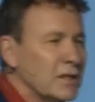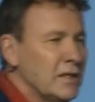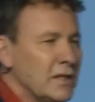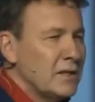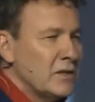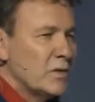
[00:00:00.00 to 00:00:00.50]

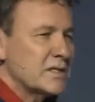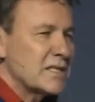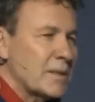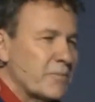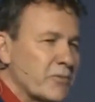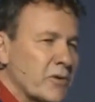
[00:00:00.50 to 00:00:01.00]
was
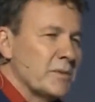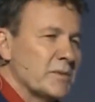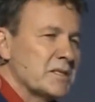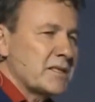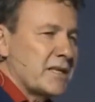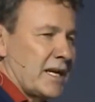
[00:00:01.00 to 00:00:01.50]
that promise
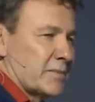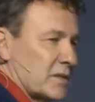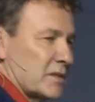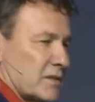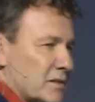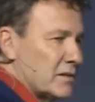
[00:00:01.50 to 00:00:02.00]
kept?
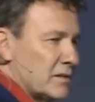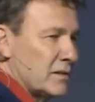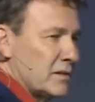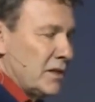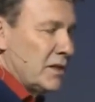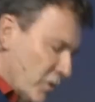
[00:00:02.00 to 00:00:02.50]

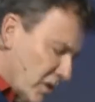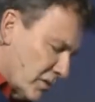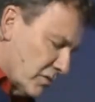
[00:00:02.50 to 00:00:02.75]
Well,